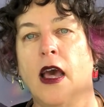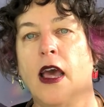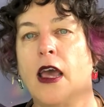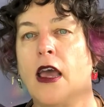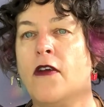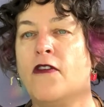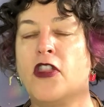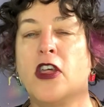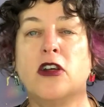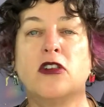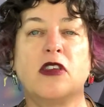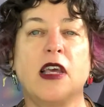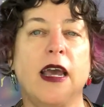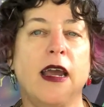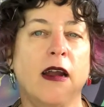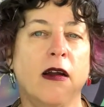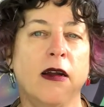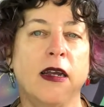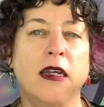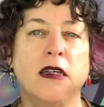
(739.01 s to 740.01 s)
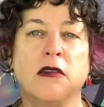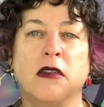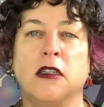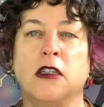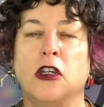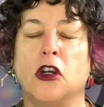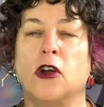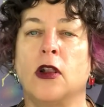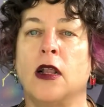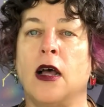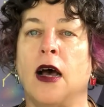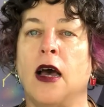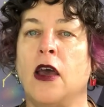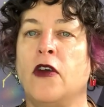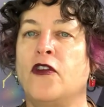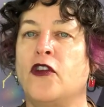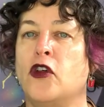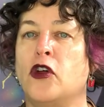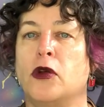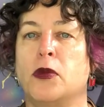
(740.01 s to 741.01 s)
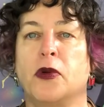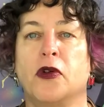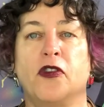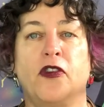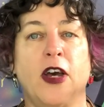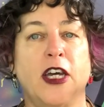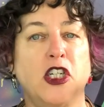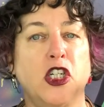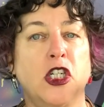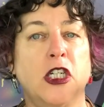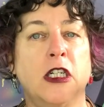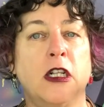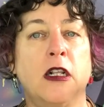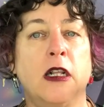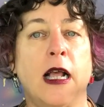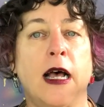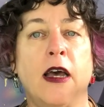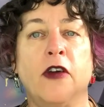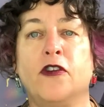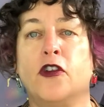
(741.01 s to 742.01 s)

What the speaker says: If there's areas in your life, or your professional life,